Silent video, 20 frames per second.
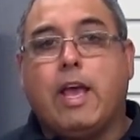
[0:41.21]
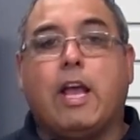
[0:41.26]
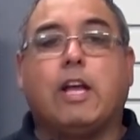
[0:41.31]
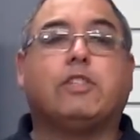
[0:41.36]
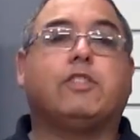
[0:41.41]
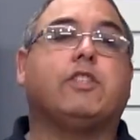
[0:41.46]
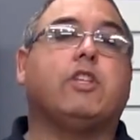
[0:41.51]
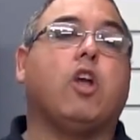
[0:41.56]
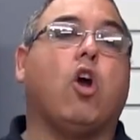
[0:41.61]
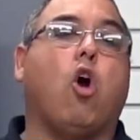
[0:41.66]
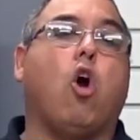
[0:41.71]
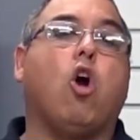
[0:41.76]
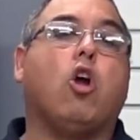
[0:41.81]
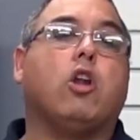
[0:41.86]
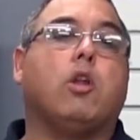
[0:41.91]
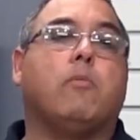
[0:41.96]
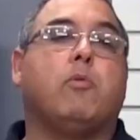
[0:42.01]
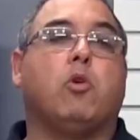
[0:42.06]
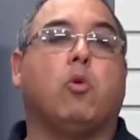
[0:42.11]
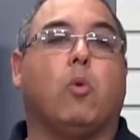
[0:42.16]
It's the
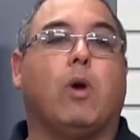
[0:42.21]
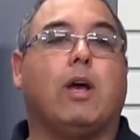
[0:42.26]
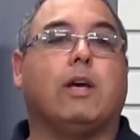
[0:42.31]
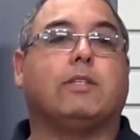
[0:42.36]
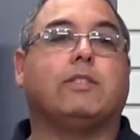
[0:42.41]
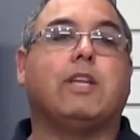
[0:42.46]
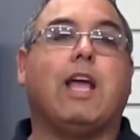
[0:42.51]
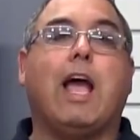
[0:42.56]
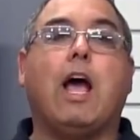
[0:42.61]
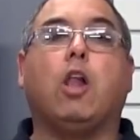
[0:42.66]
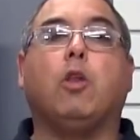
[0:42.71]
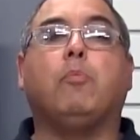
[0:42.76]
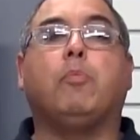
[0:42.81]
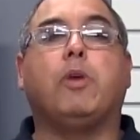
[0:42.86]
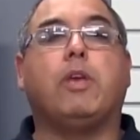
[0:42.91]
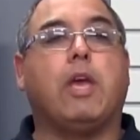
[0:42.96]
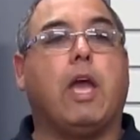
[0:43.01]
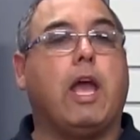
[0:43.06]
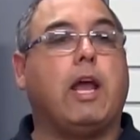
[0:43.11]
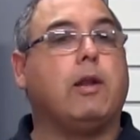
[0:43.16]
RWS
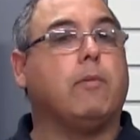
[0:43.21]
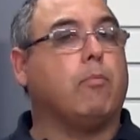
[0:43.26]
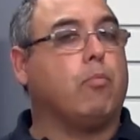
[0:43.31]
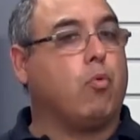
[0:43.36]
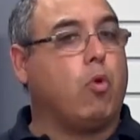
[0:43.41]
LP8